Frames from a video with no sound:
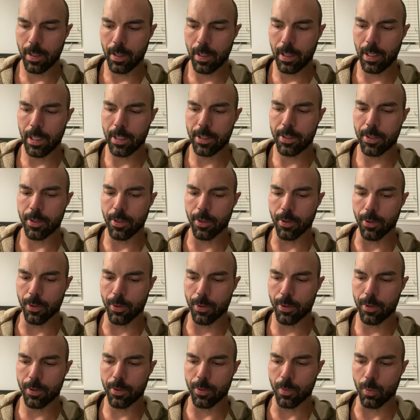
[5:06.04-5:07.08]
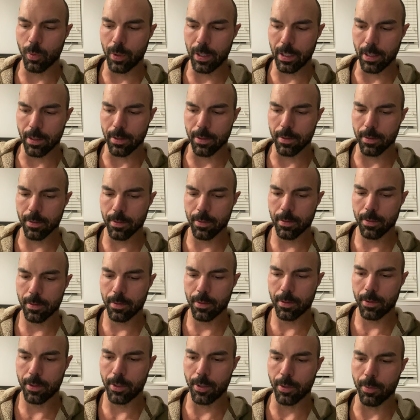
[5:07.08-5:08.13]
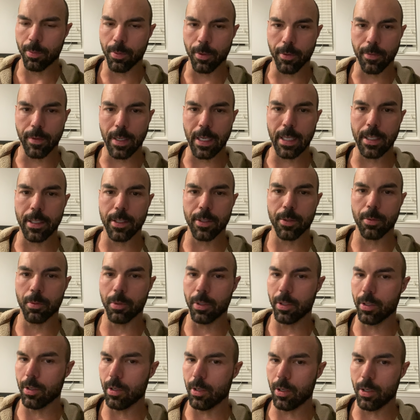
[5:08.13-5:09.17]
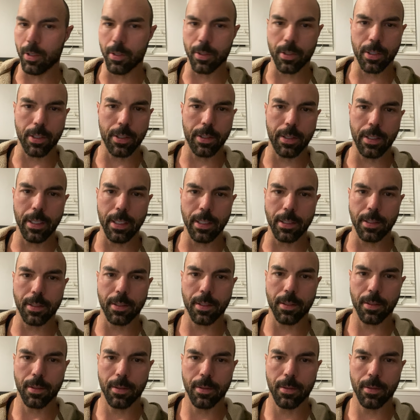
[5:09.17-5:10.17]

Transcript: It's the Lord's will to provide us with all good things.